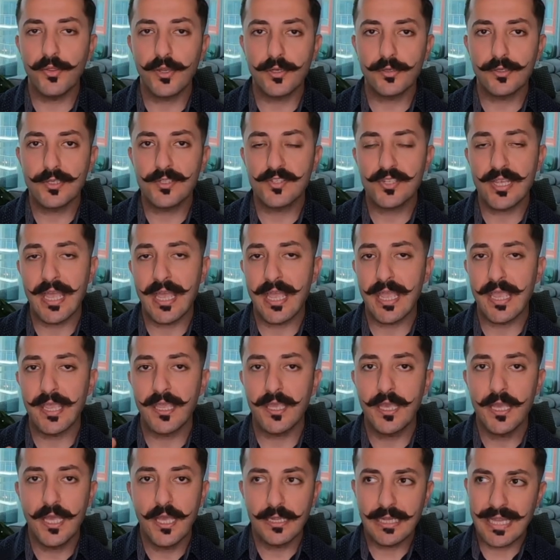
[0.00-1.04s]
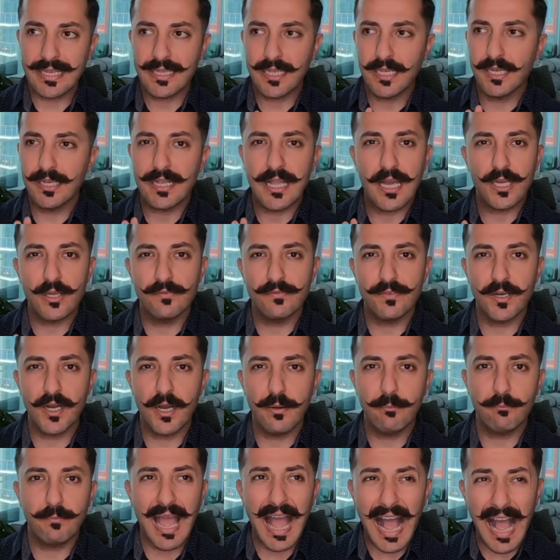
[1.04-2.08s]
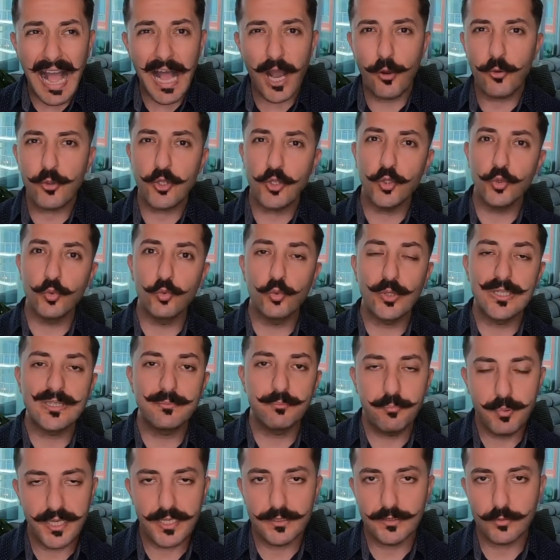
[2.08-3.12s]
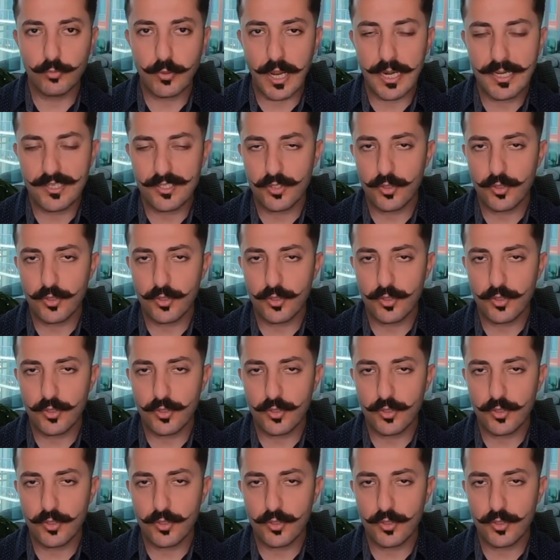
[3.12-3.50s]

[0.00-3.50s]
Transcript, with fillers: There is a, how you would bid, right?